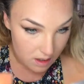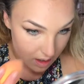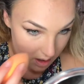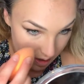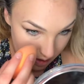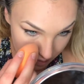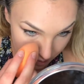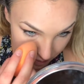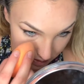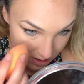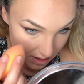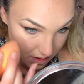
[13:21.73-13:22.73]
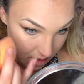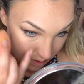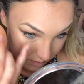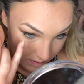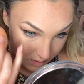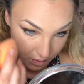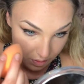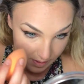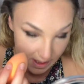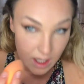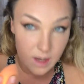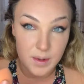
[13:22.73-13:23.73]
And I always tend to go all the
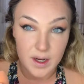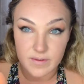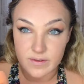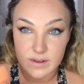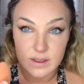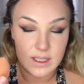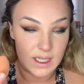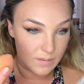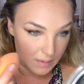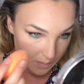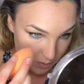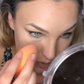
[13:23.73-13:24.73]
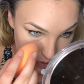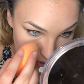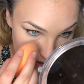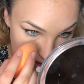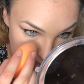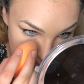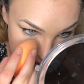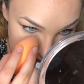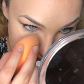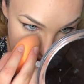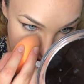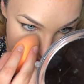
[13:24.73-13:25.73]
way up. I've seen people like
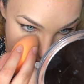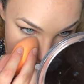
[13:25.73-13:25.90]
miss it.